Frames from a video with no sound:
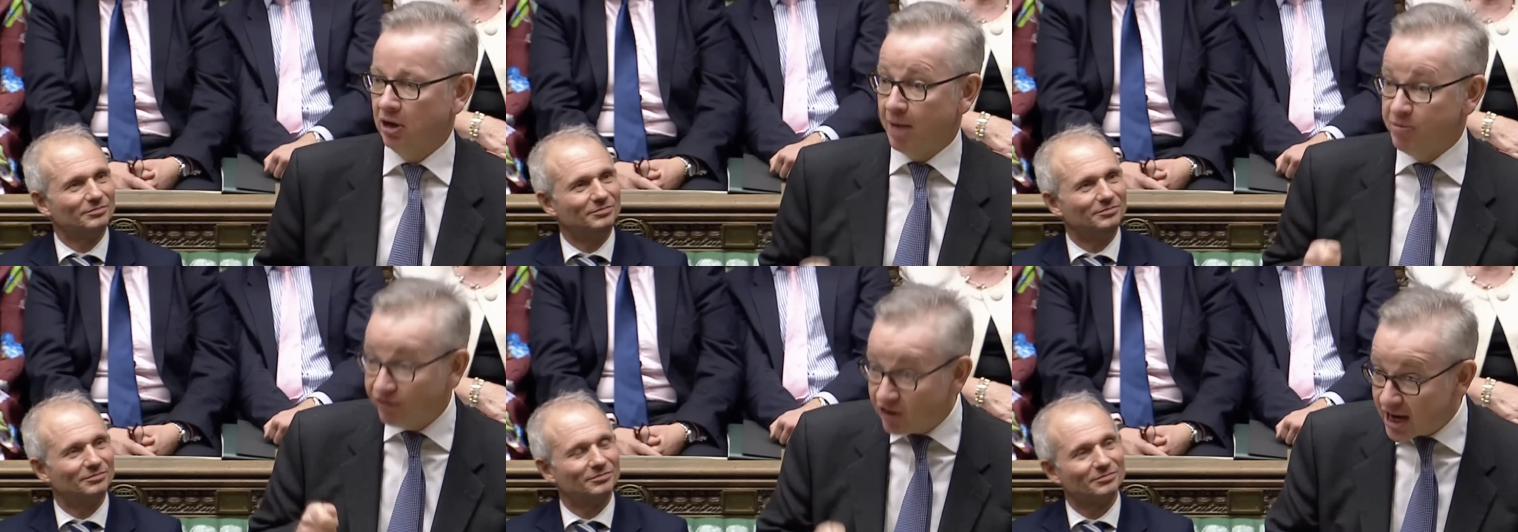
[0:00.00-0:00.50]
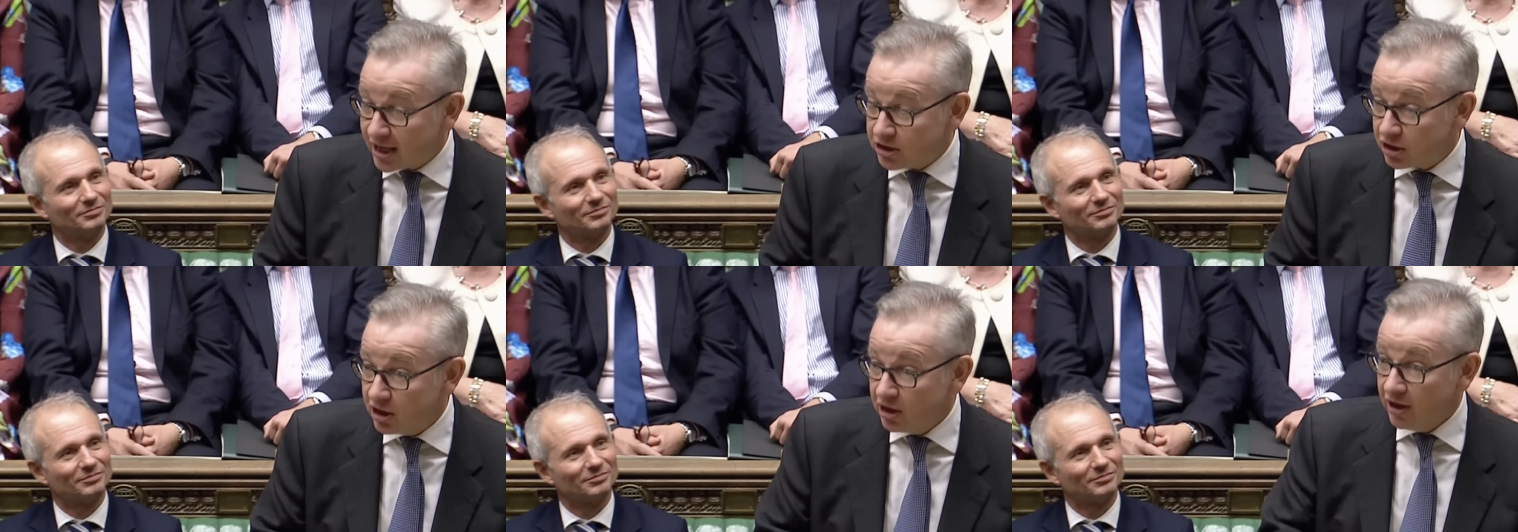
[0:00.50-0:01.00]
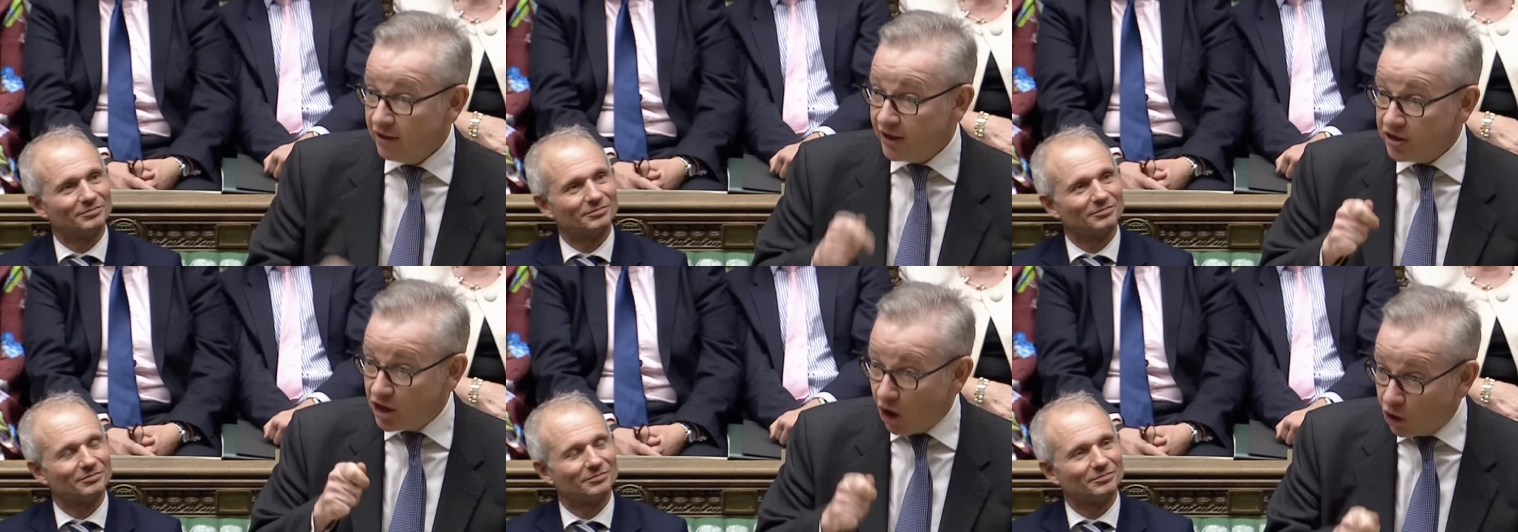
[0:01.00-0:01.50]
Speaker 1: I'm afraid
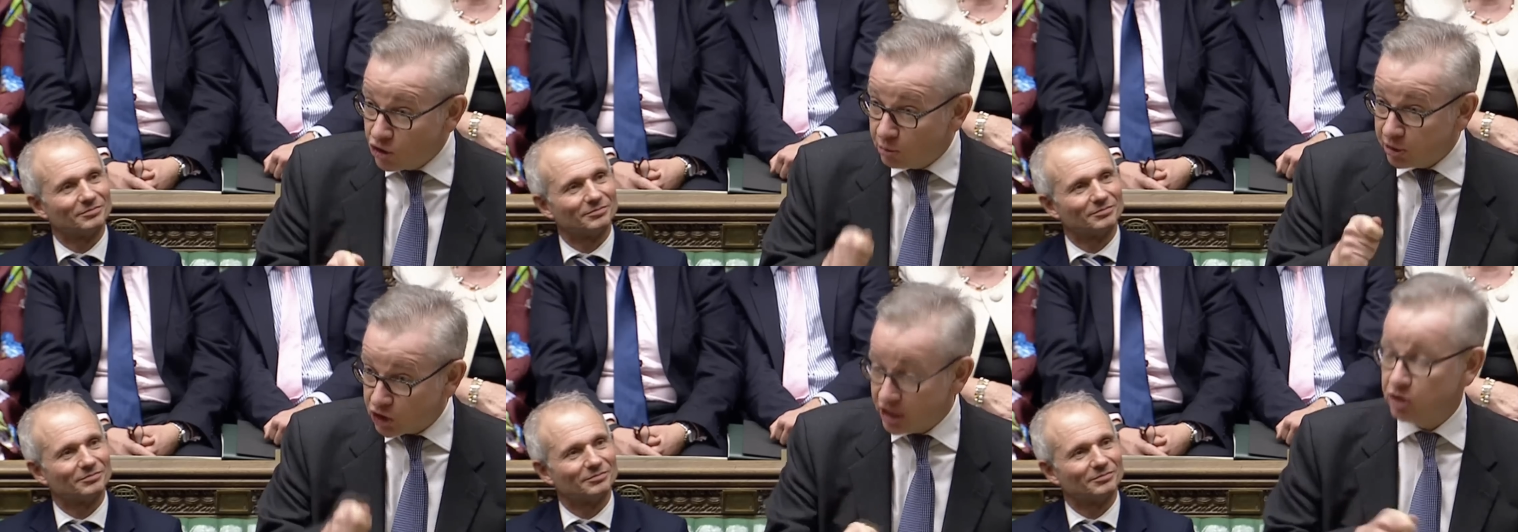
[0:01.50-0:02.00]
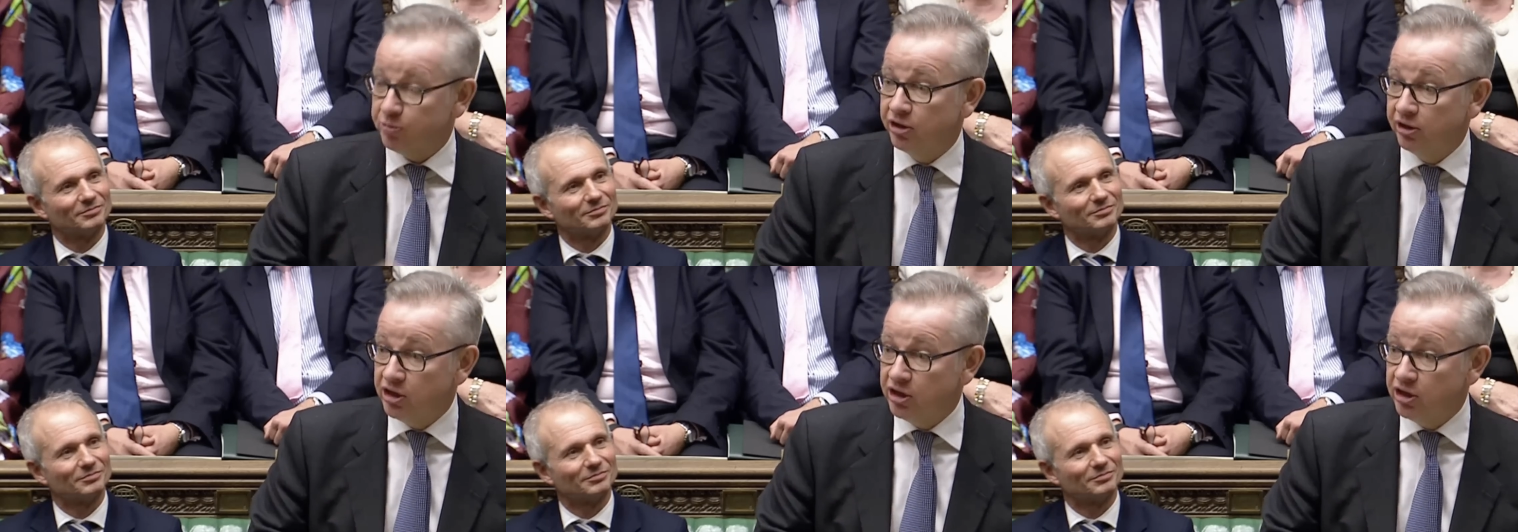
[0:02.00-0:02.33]
that the honourable gentleman, the